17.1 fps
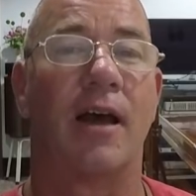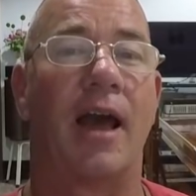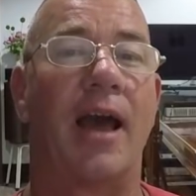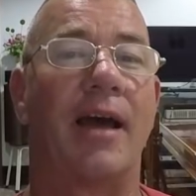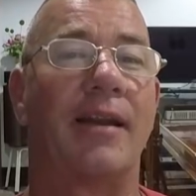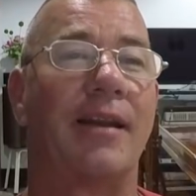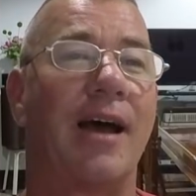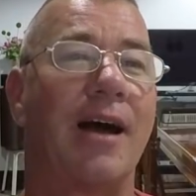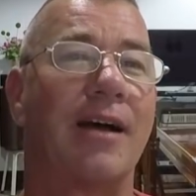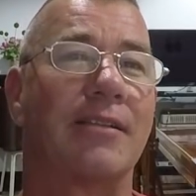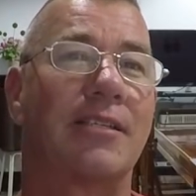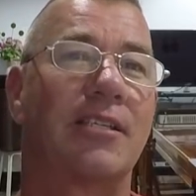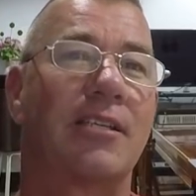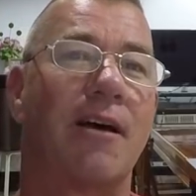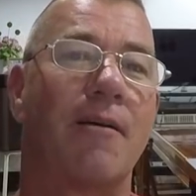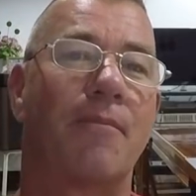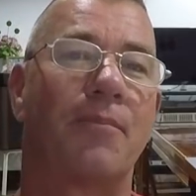and not
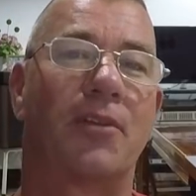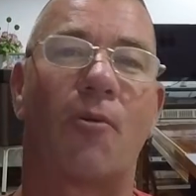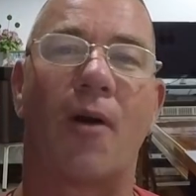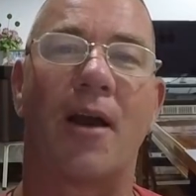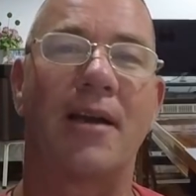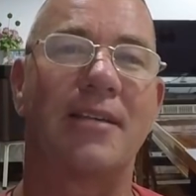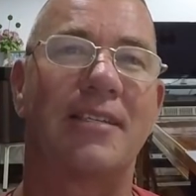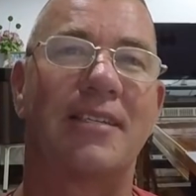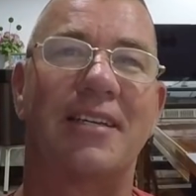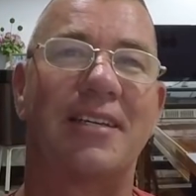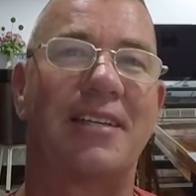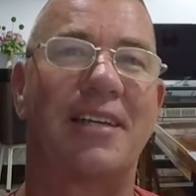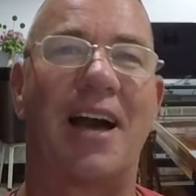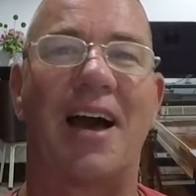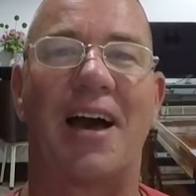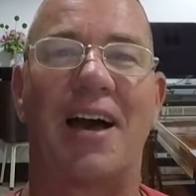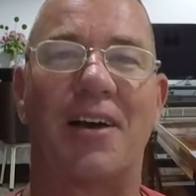some crazy
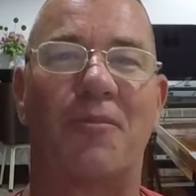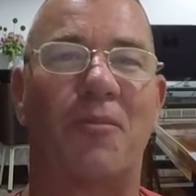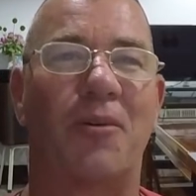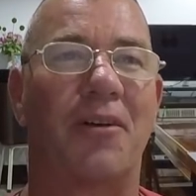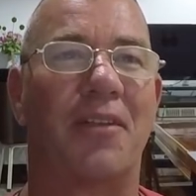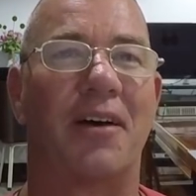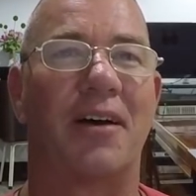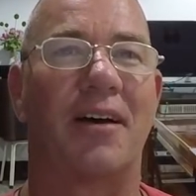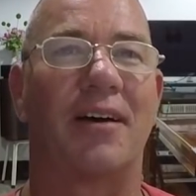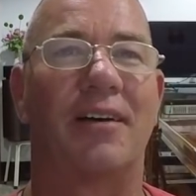guy with